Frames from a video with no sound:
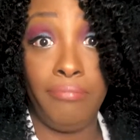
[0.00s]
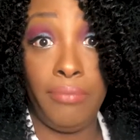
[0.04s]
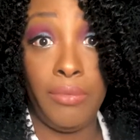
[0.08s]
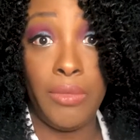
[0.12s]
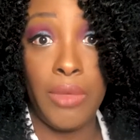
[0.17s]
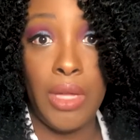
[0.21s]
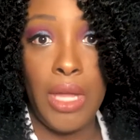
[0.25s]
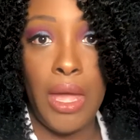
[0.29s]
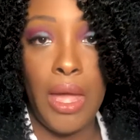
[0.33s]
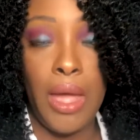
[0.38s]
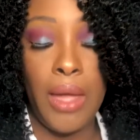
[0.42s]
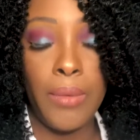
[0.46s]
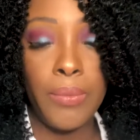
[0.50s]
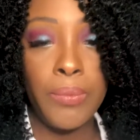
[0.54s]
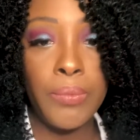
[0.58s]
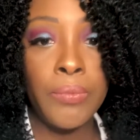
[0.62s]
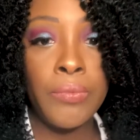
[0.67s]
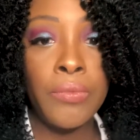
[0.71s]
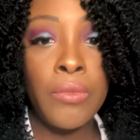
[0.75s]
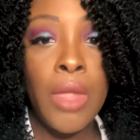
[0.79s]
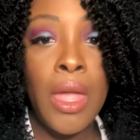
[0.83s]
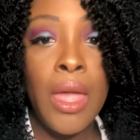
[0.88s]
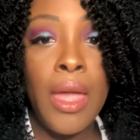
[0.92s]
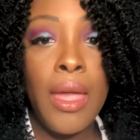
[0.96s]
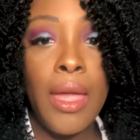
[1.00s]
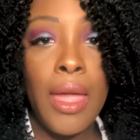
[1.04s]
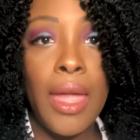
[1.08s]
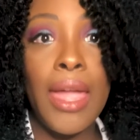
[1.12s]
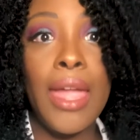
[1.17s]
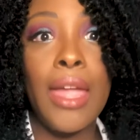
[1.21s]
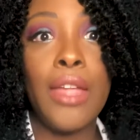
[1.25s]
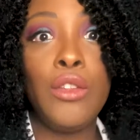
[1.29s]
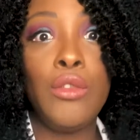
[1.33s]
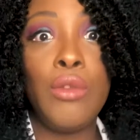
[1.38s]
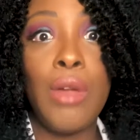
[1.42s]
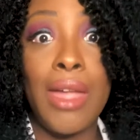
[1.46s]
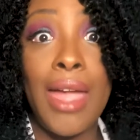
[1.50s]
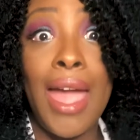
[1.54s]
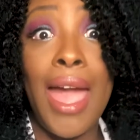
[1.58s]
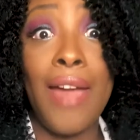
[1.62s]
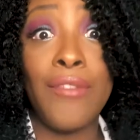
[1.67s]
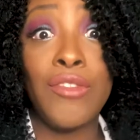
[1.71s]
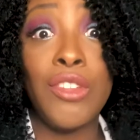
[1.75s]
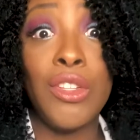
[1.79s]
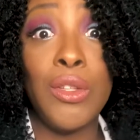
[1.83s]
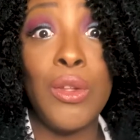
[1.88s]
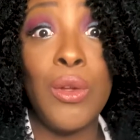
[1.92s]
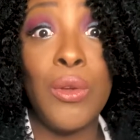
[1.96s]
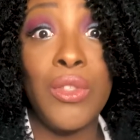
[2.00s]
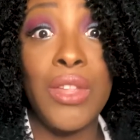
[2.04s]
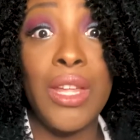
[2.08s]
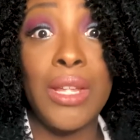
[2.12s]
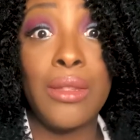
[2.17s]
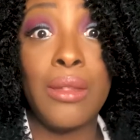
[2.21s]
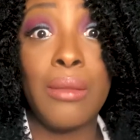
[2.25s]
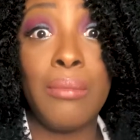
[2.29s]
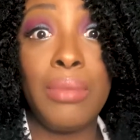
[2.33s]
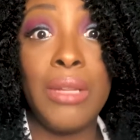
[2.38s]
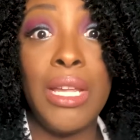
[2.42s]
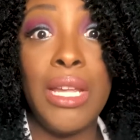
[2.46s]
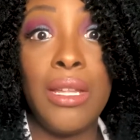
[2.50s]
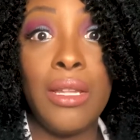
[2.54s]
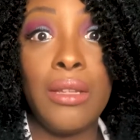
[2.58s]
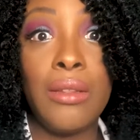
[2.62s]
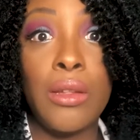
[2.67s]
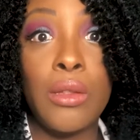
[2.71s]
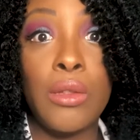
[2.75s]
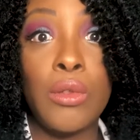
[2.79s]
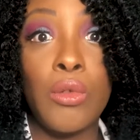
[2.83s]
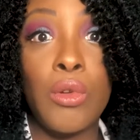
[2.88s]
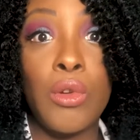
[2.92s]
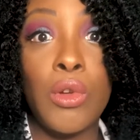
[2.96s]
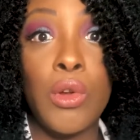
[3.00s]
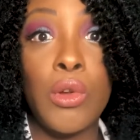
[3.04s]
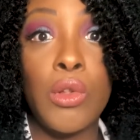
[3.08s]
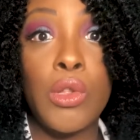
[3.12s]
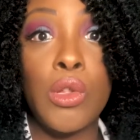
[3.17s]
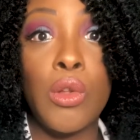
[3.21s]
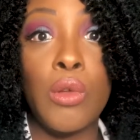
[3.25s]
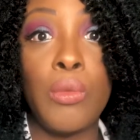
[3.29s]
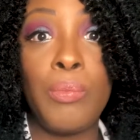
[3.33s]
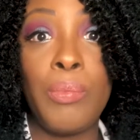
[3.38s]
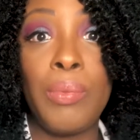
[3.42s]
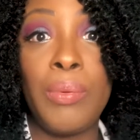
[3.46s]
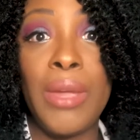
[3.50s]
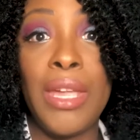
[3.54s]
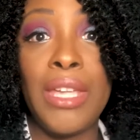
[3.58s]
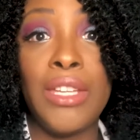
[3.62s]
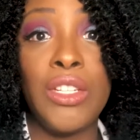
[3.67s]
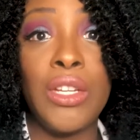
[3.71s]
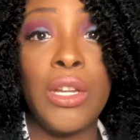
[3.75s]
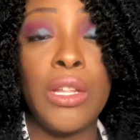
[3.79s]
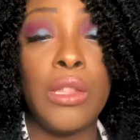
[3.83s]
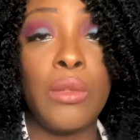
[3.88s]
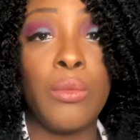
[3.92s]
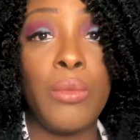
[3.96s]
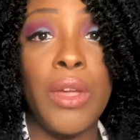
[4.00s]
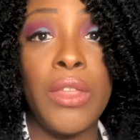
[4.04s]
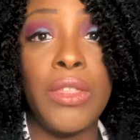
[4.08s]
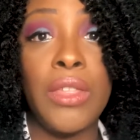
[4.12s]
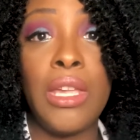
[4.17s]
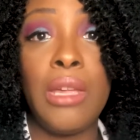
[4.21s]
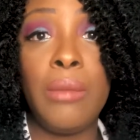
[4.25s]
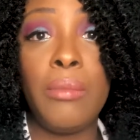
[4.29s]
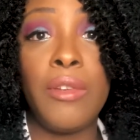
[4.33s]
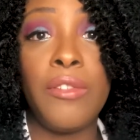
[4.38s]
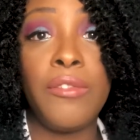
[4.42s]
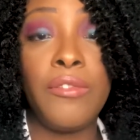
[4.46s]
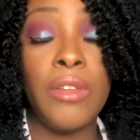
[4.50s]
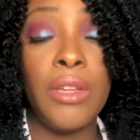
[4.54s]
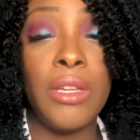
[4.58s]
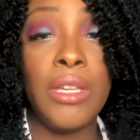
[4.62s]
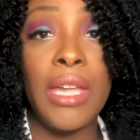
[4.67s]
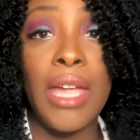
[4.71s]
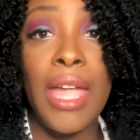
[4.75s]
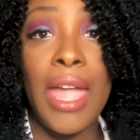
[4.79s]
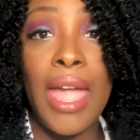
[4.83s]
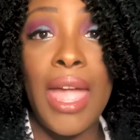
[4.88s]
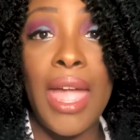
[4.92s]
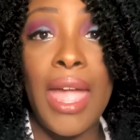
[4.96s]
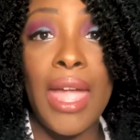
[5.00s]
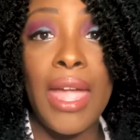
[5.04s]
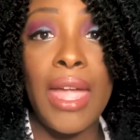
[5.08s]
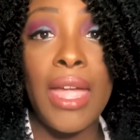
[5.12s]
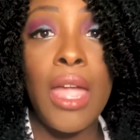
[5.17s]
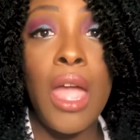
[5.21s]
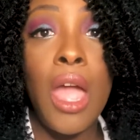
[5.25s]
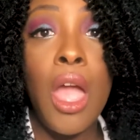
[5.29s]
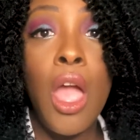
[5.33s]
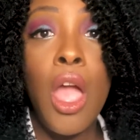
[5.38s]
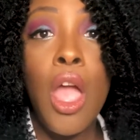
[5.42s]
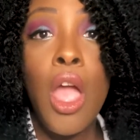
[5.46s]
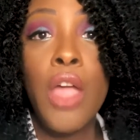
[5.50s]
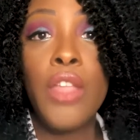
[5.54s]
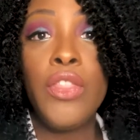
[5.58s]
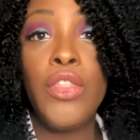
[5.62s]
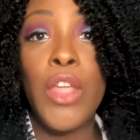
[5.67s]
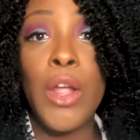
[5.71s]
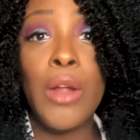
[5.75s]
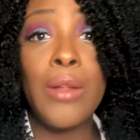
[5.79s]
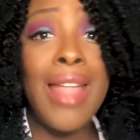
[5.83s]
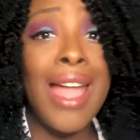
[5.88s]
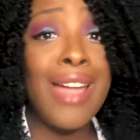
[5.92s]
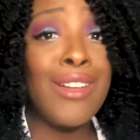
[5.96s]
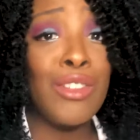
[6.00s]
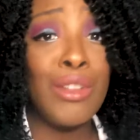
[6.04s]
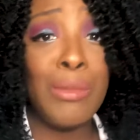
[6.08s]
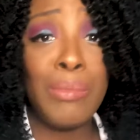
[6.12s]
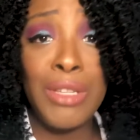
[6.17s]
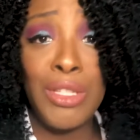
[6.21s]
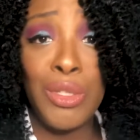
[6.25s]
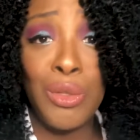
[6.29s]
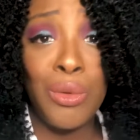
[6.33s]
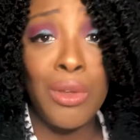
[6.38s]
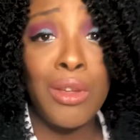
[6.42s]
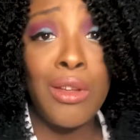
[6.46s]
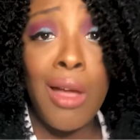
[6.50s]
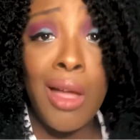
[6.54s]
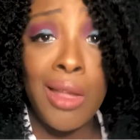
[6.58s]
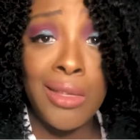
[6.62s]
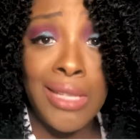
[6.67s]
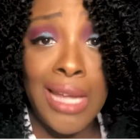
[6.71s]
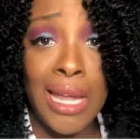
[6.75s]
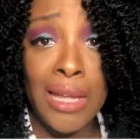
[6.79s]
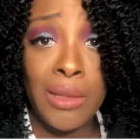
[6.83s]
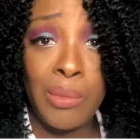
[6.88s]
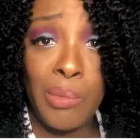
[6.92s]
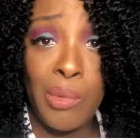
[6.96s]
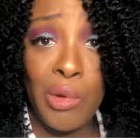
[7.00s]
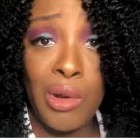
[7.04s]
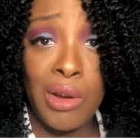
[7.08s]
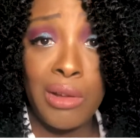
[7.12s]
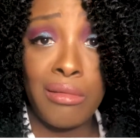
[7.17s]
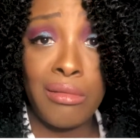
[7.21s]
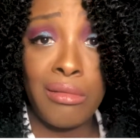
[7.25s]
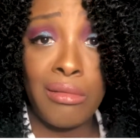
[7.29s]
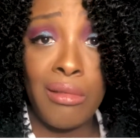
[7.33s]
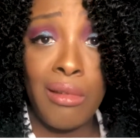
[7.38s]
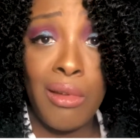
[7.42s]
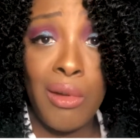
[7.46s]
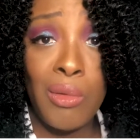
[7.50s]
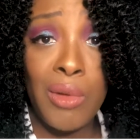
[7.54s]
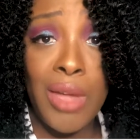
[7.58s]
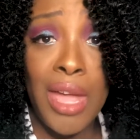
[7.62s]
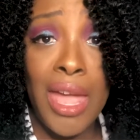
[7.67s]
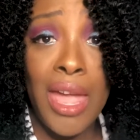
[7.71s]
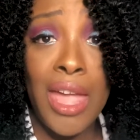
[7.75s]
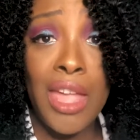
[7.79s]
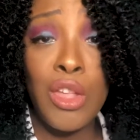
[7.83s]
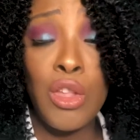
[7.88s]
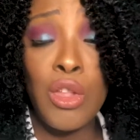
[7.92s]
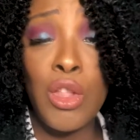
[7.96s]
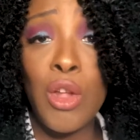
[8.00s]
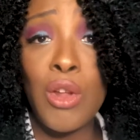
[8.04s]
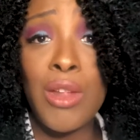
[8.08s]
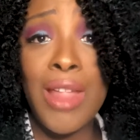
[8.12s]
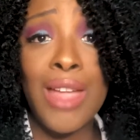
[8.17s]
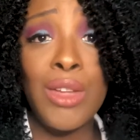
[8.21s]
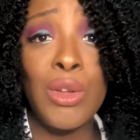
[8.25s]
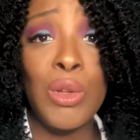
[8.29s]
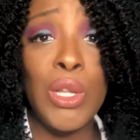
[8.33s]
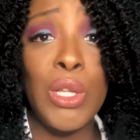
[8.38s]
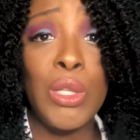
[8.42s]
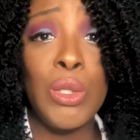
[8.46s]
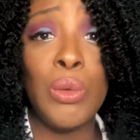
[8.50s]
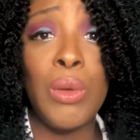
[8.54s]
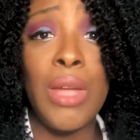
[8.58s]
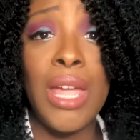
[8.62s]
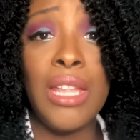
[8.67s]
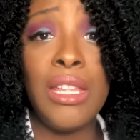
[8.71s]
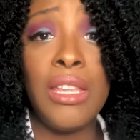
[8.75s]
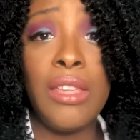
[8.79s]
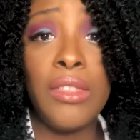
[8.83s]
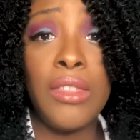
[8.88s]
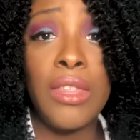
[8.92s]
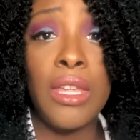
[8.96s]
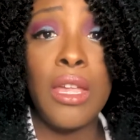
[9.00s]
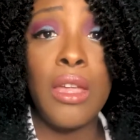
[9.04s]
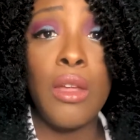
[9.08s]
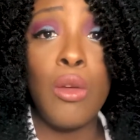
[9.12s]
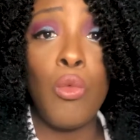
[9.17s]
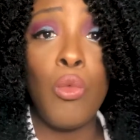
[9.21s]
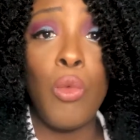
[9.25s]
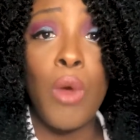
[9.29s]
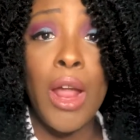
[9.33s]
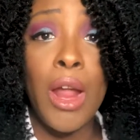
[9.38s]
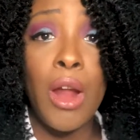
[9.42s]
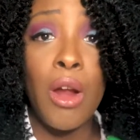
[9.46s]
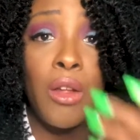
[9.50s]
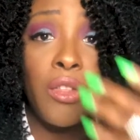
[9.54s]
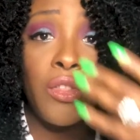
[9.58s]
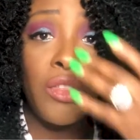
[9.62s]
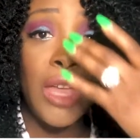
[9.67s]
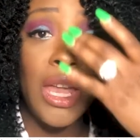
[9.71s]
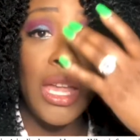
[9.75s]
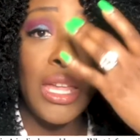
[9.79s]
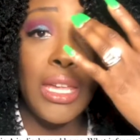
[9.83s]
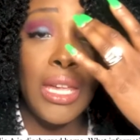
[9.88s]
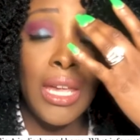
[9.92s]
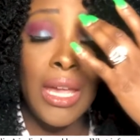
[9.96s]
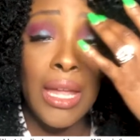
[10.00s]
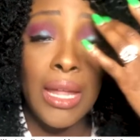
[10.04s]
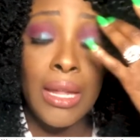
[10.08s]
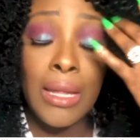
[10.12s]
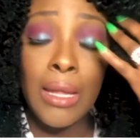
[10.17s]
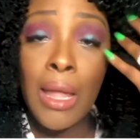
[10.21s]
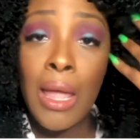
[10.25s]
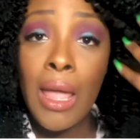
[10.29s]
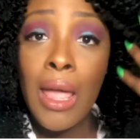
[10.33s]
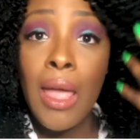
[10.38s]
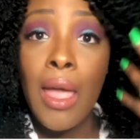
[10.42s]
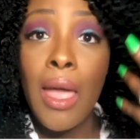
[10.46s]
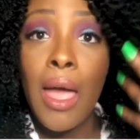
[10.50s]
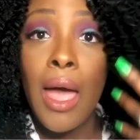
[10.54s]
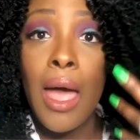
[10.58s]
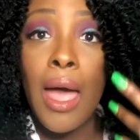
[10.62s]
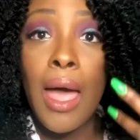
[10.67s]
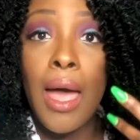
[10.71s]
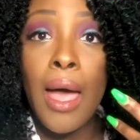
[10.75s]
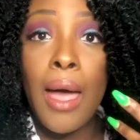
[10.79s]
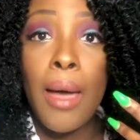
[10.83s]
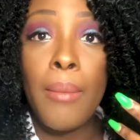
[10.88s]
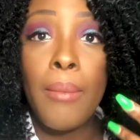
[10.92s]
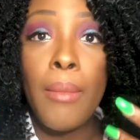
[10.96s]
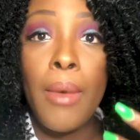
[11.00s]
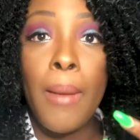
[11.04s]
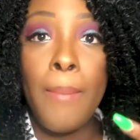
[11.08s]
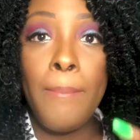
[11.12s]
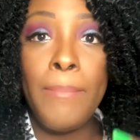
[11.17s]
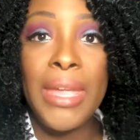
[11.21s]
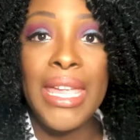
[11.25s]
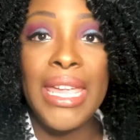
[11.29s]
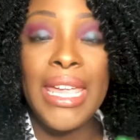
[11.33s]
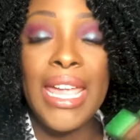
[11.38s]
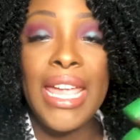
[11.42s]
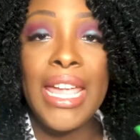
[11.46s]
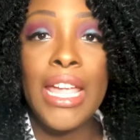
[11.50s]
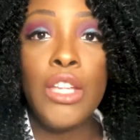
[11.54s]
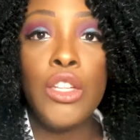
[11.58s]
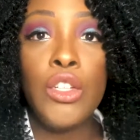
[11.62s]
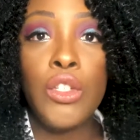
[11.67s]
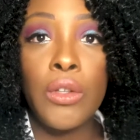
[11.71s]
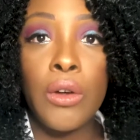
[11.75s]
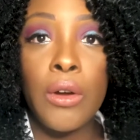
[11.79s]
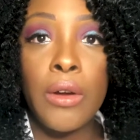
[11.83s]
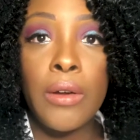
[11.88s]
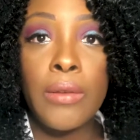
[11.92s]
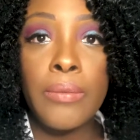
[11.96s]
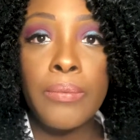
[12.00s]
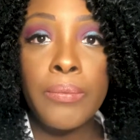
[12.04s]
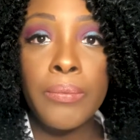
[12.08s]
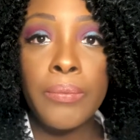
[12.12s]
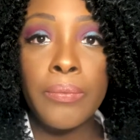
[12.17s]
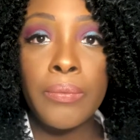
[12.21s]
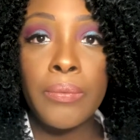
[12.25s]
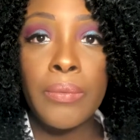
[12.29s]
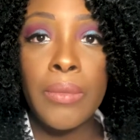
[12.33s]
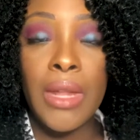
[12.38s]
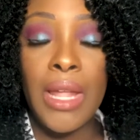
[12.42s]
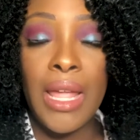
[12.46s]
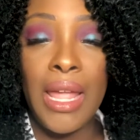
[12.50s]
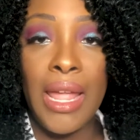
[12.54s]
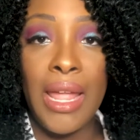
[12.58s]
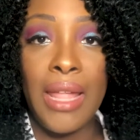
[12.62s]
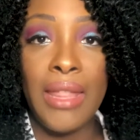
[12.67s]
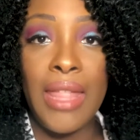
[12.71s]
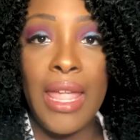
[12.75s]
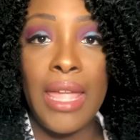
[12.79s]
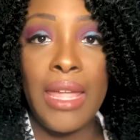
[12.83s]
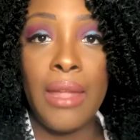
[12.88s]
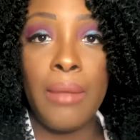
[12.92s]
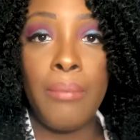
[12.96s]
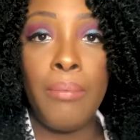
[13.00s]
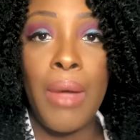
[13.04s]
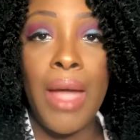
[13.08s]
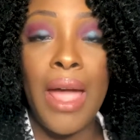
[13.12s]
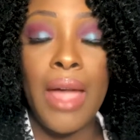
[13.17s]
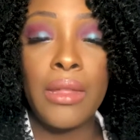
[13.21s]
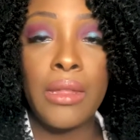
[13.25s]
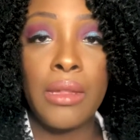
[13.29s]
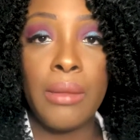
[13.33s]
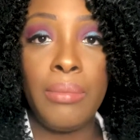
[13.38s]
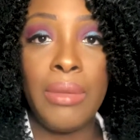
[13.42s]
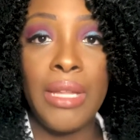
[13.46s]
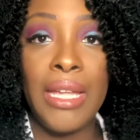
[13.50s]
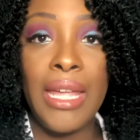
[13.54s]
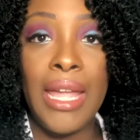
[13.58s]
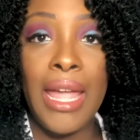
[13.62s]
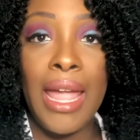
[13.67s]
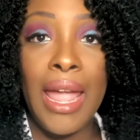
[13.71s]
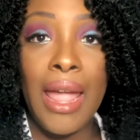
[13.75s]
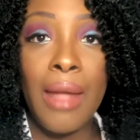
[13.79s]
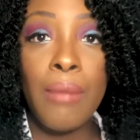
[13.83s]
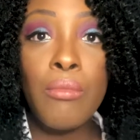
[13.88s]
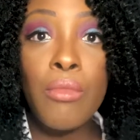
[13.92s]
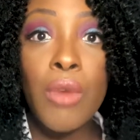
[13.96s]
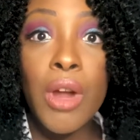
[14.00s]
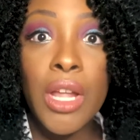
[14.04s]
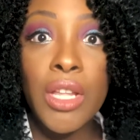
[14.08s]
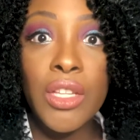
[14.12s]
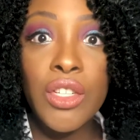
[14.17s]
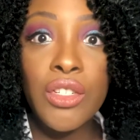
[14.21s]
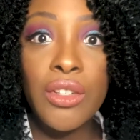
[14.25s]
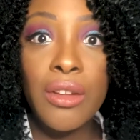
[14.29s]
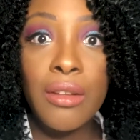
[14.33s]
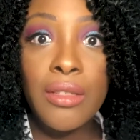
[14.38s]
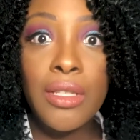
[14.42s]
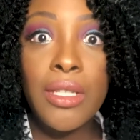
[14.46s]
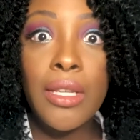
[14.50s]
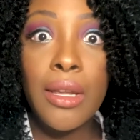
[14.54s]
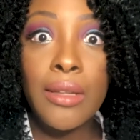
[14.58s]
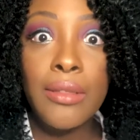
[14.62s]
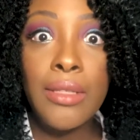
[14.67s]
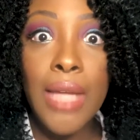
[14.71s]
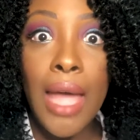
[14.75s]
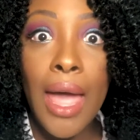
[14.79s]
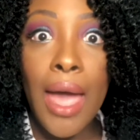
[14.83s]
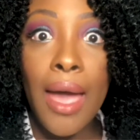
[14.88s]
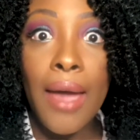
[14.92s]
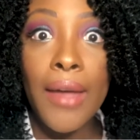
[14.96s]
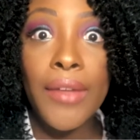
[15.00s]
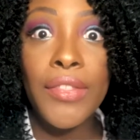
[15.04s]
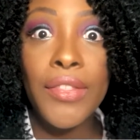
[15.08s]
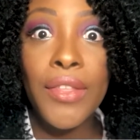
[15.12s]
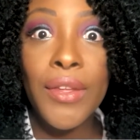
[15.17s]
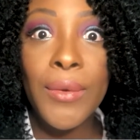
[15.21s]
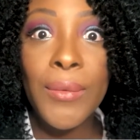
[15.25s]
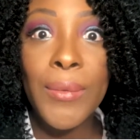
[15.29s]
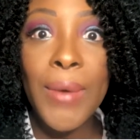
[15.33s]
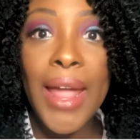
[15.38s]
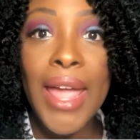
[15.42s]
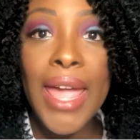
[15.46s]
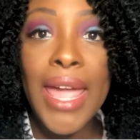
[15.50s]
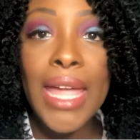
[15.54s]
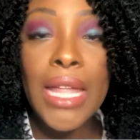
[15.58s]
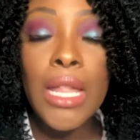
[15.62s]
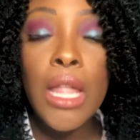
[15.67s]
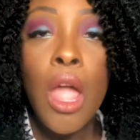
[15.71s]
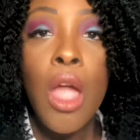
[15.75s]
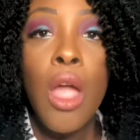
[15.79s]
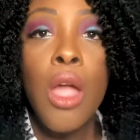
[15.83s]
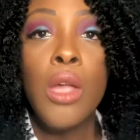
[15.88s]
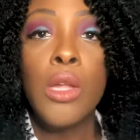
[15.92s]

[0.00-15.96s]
okay? And you have to know that it's a bleeding disorder. So patients with hemophilia A, they're not going to be doing contact sports, okay? They're not going to do anything where they can um, be injured and they can possibly hemorrhage to death, right?